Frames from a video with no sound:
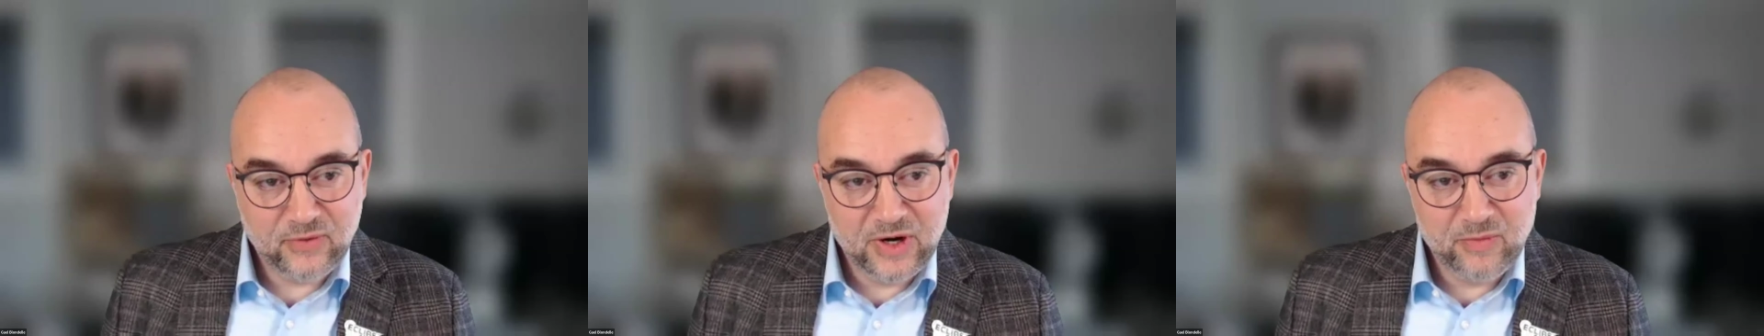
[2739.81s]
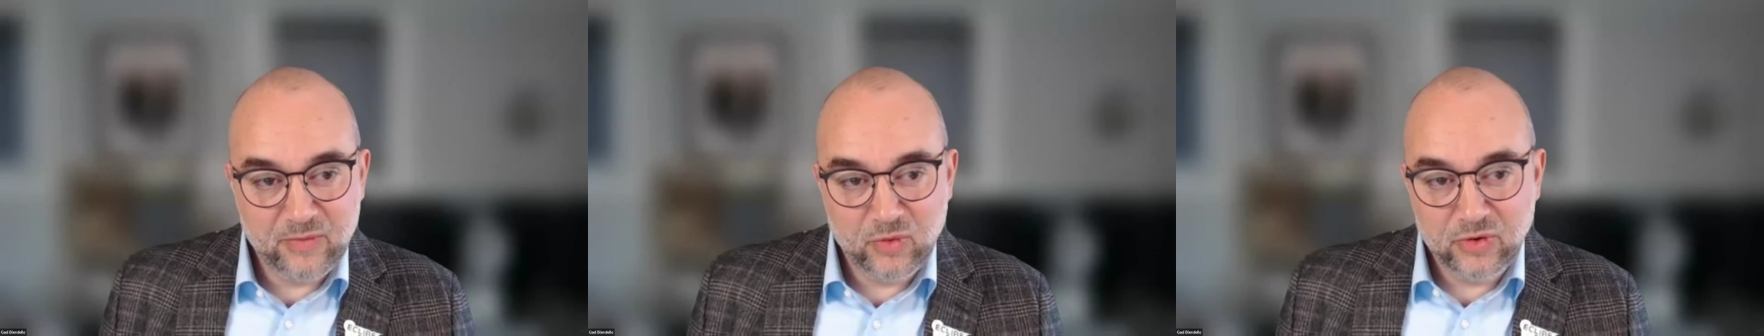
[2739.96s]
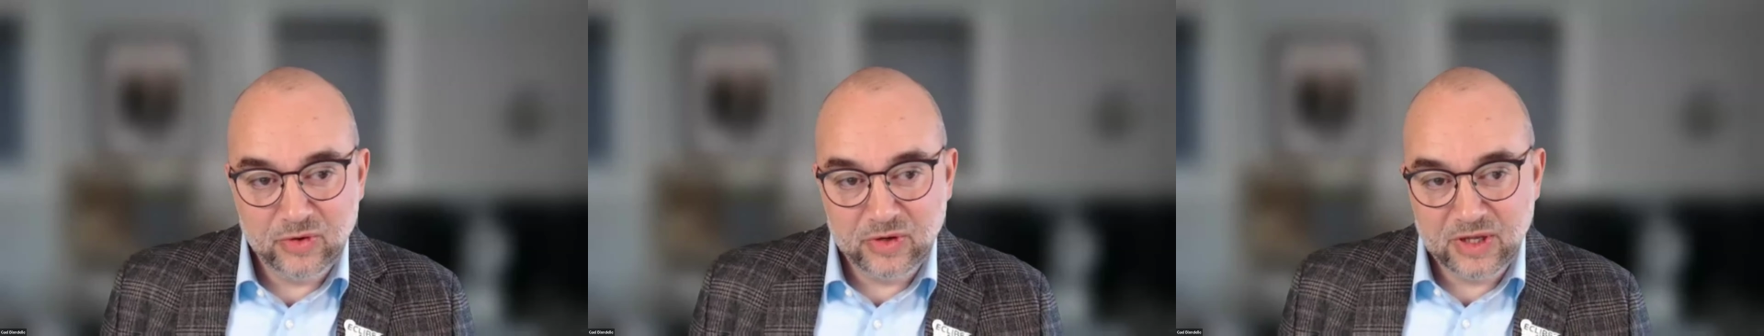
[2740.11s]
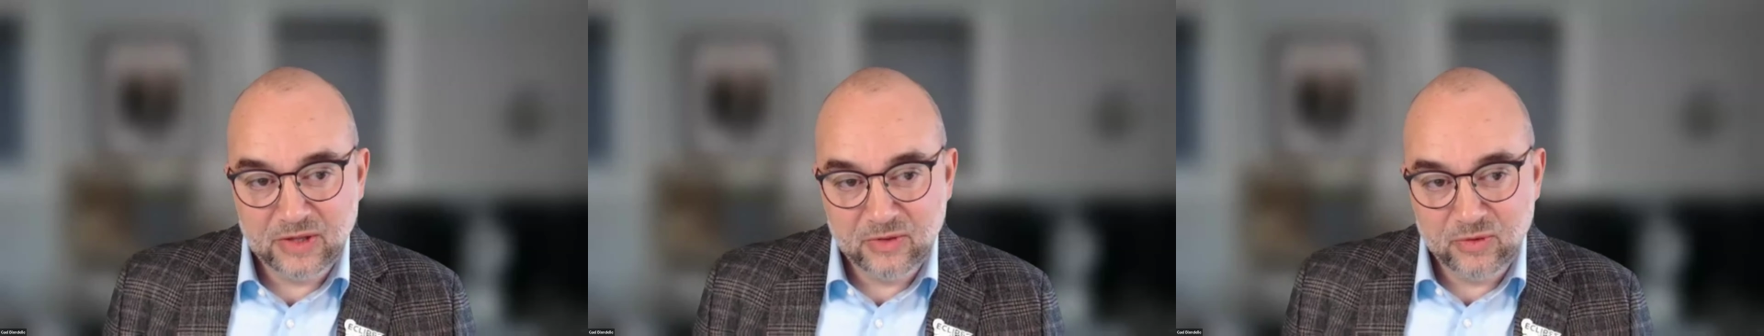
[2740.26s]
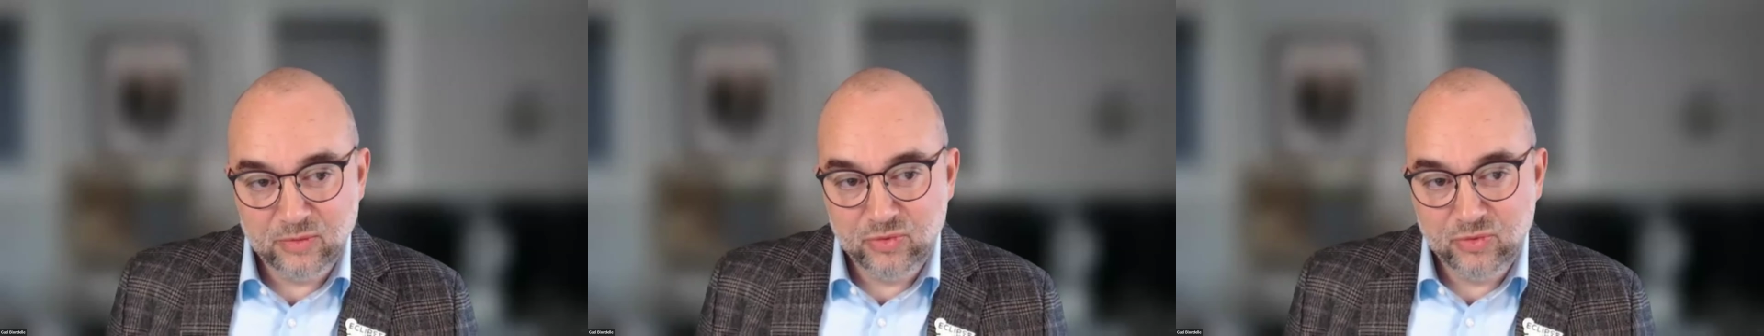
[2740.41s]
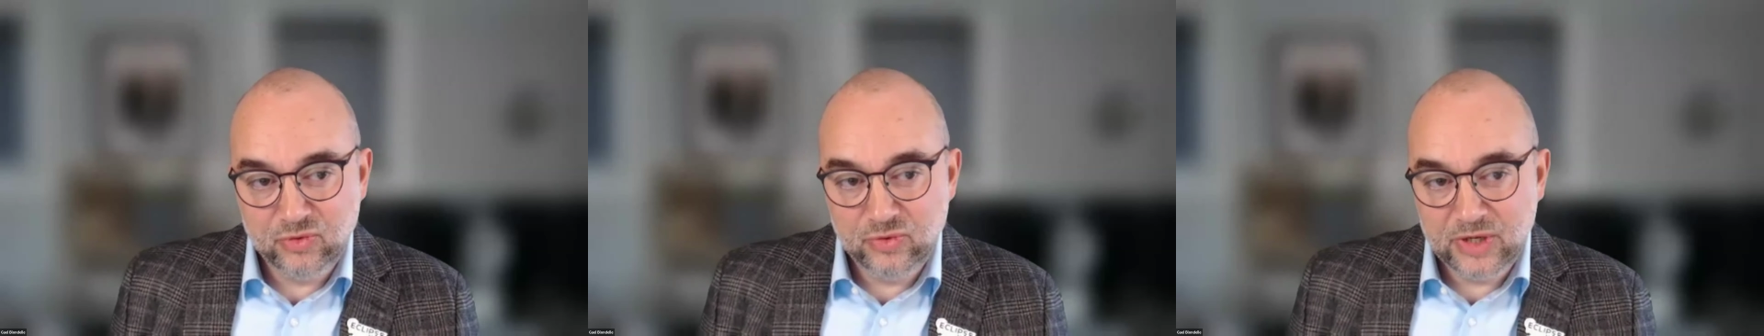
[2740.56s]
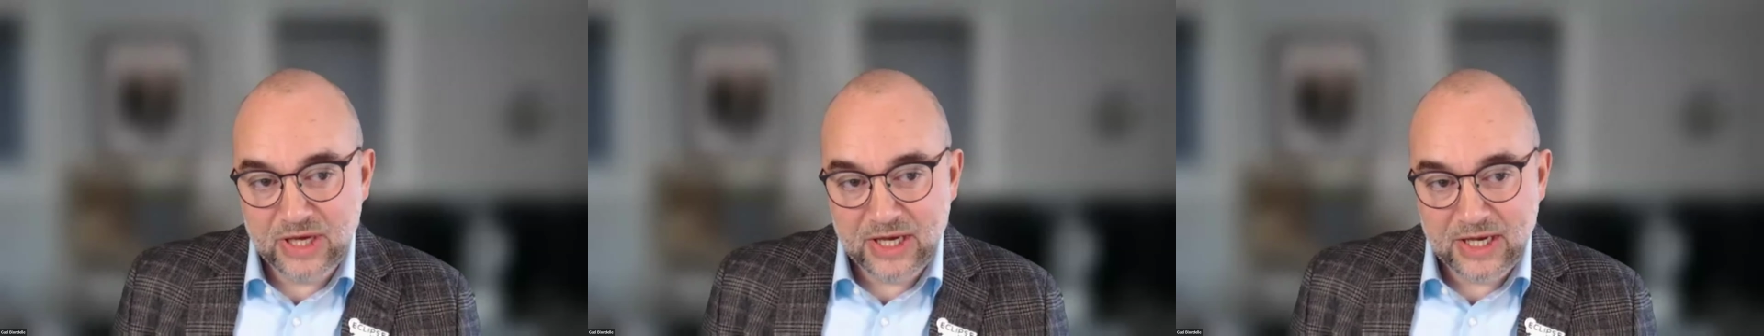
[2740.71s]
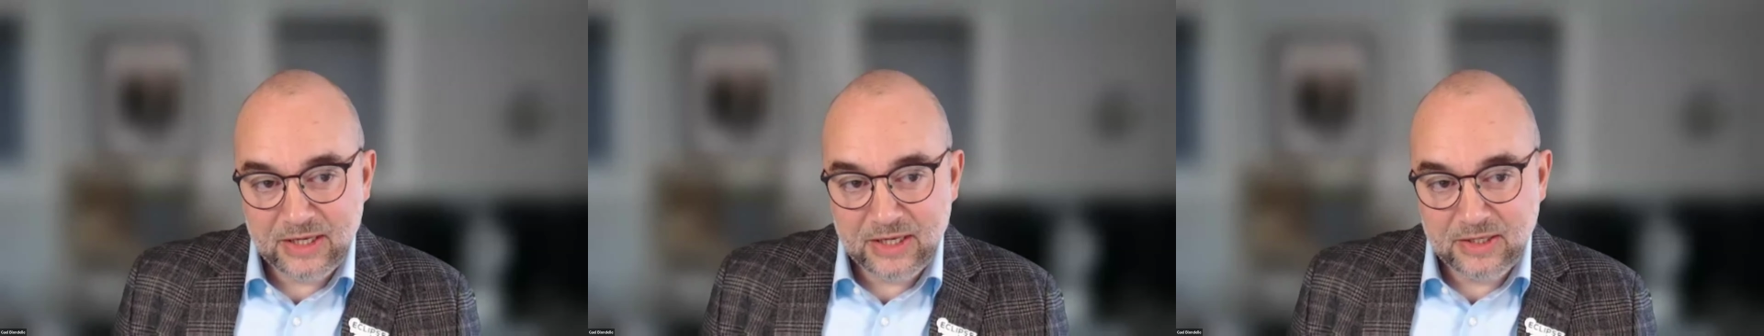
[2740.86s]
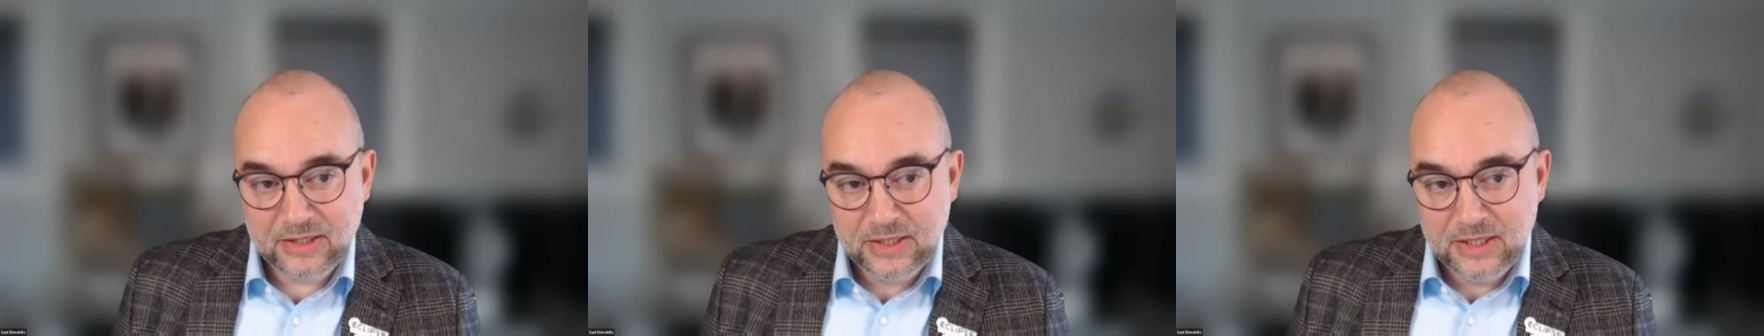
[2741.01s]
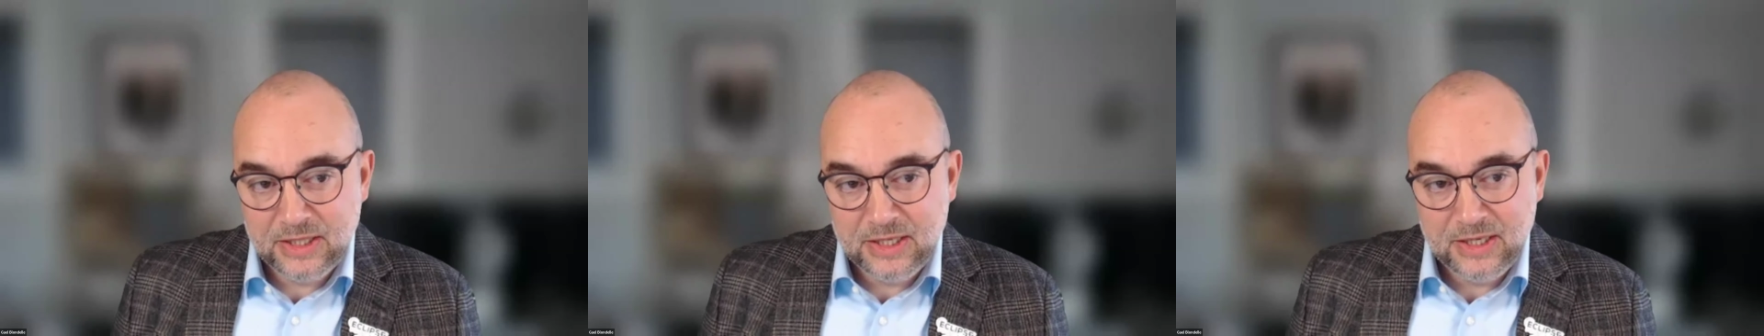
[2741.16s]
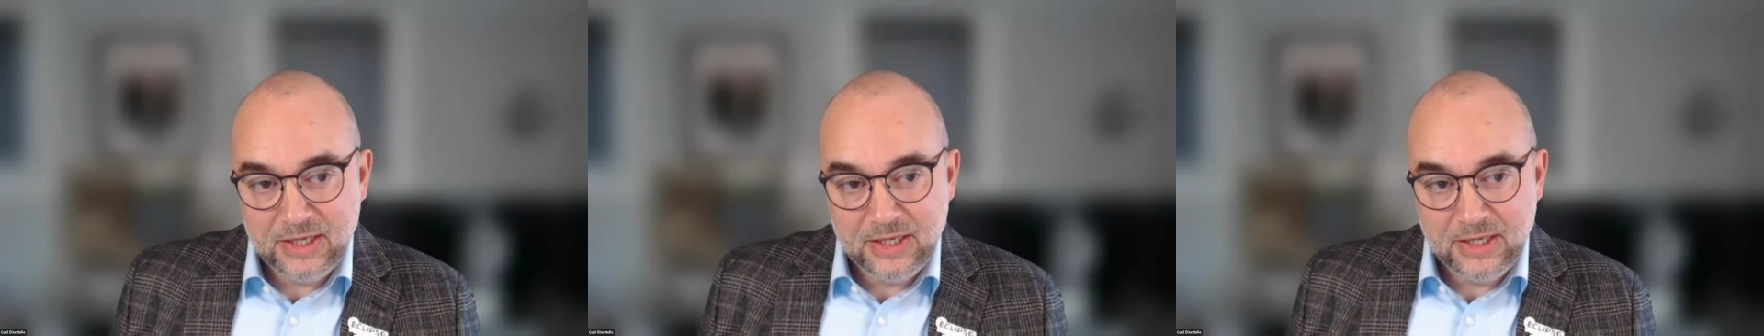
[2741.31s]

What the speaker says: framework and the Blue Guide,